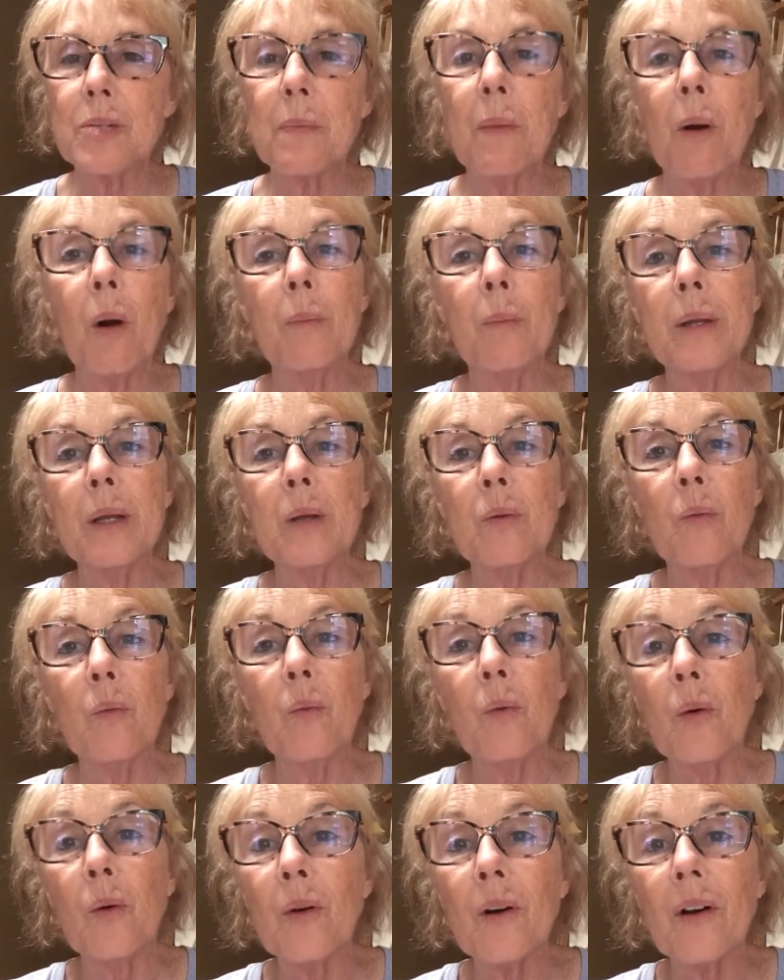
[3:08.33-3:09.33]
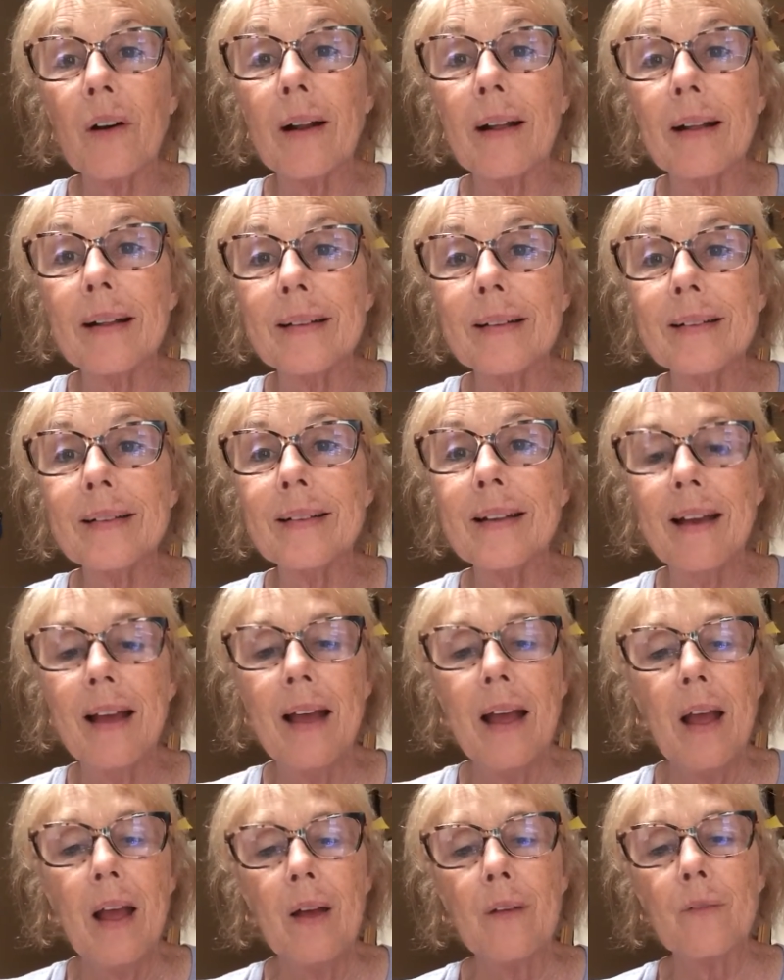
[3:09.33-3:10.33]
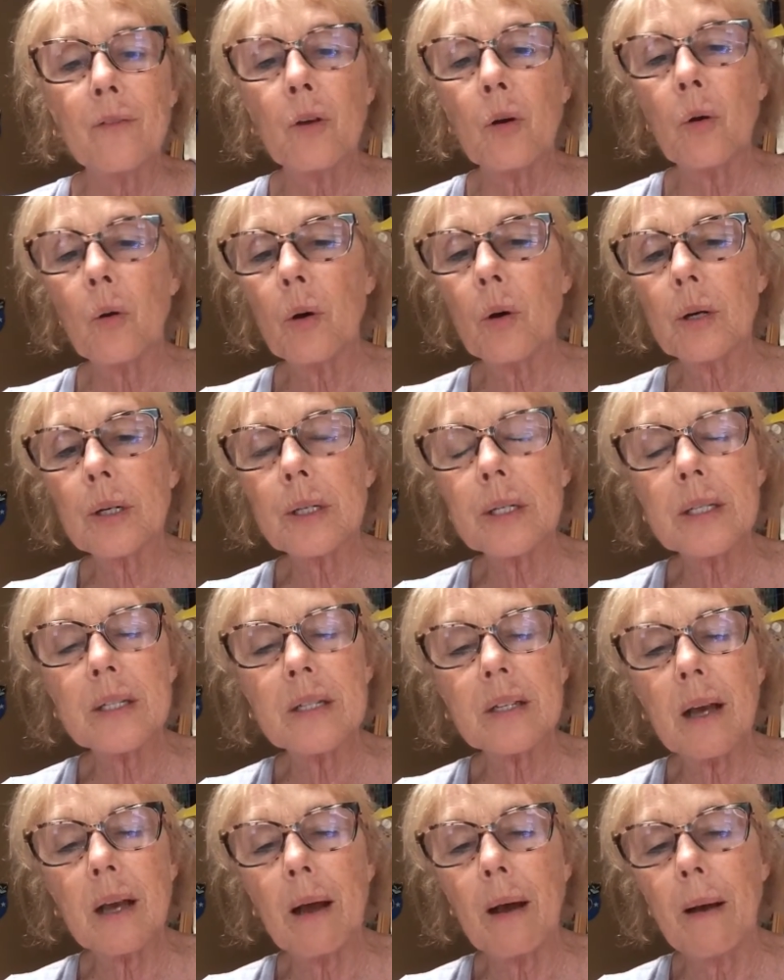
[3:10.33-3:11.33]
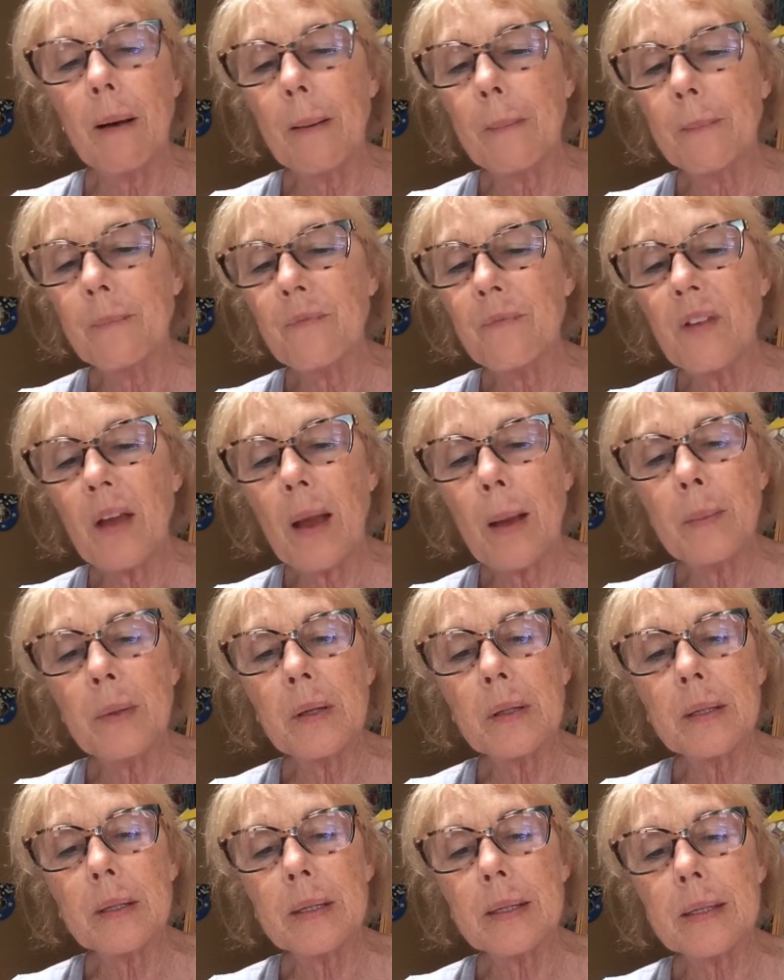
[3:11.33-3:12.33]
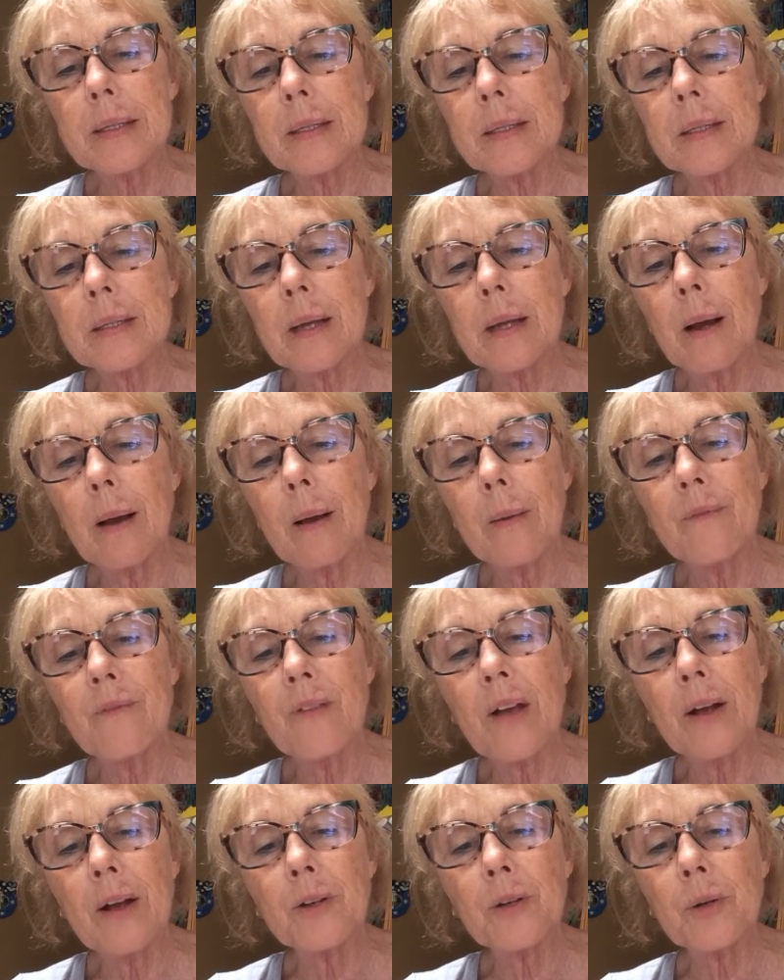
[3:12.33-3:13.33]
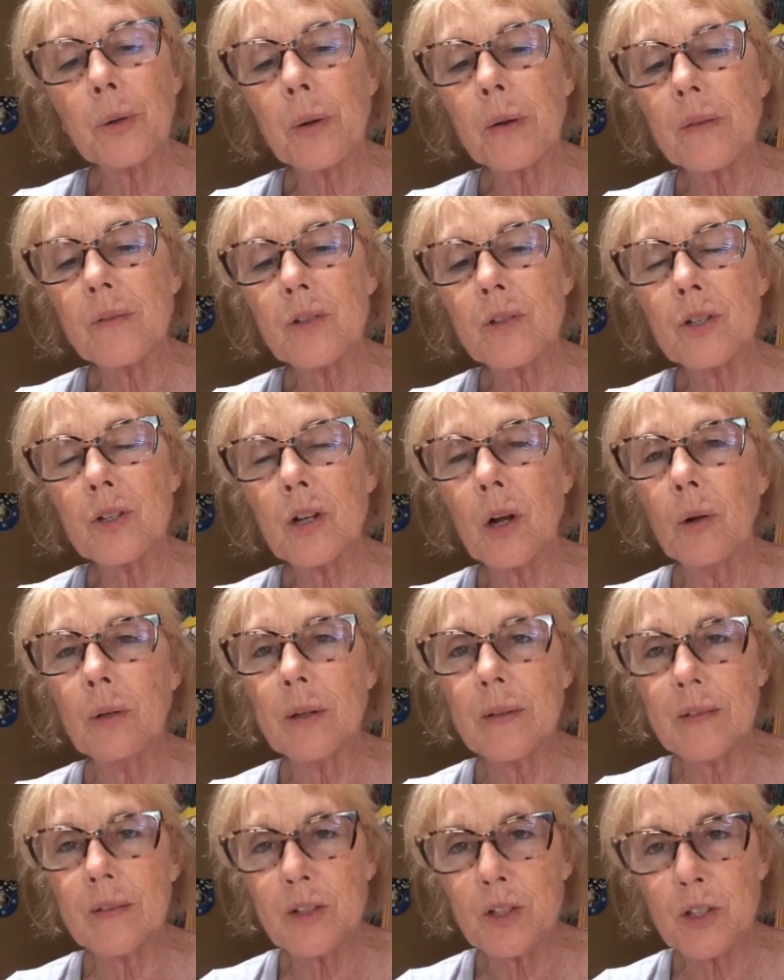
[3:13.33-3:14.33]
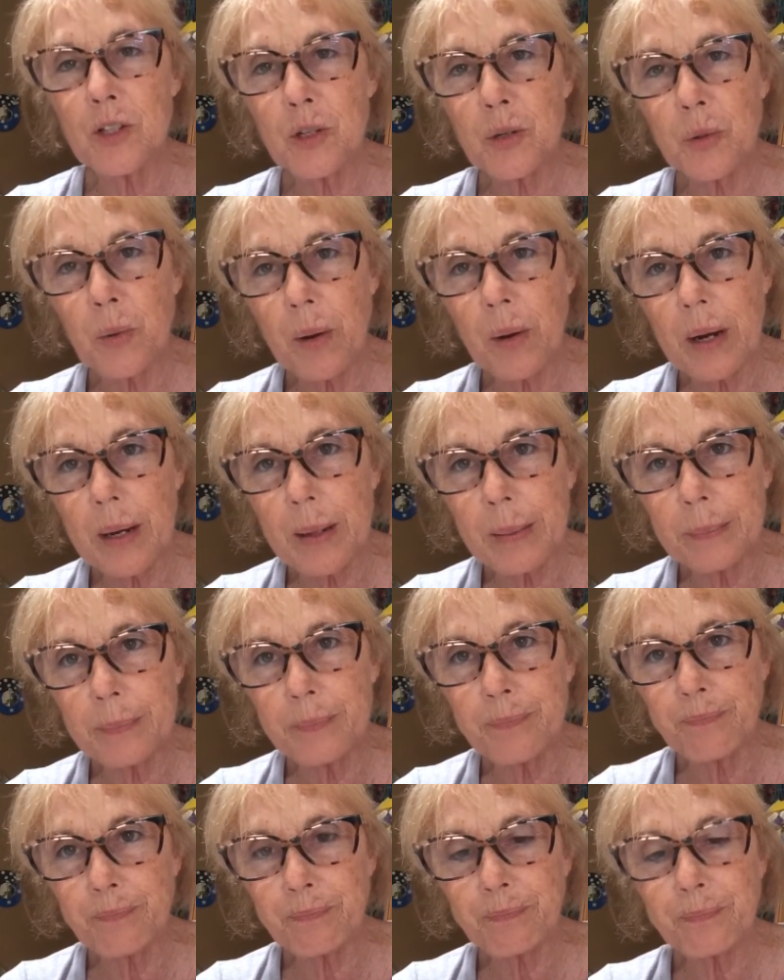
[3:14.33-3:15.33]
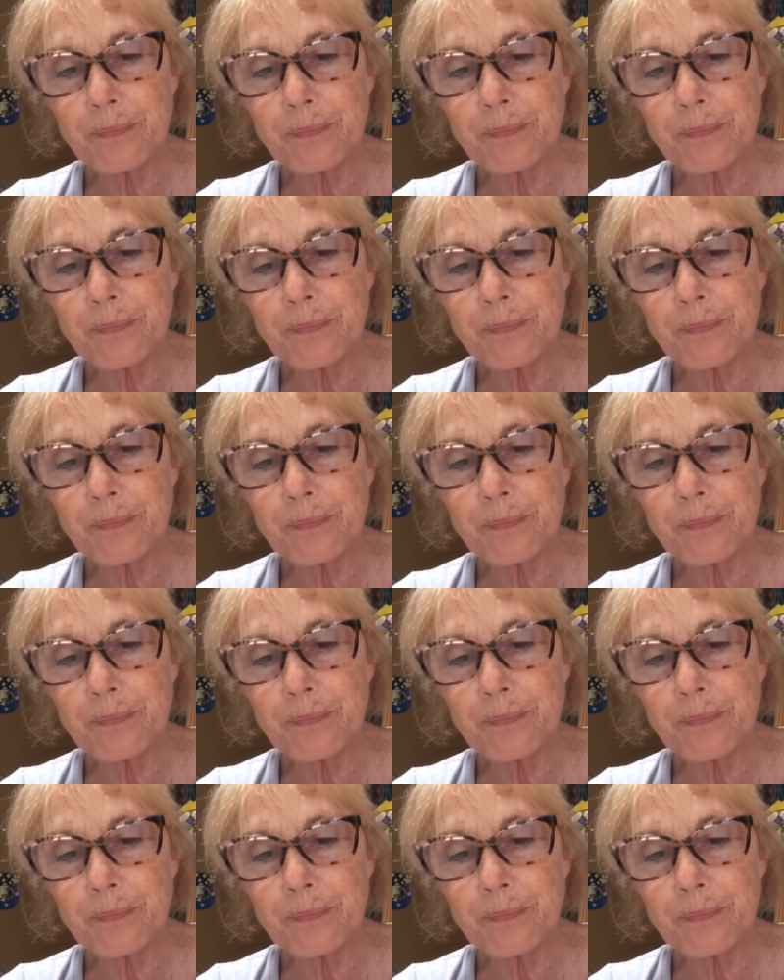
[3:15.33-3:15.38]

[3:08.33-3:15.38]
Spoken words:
Moby Warren, of course, fabulous founder of Stone in the Stream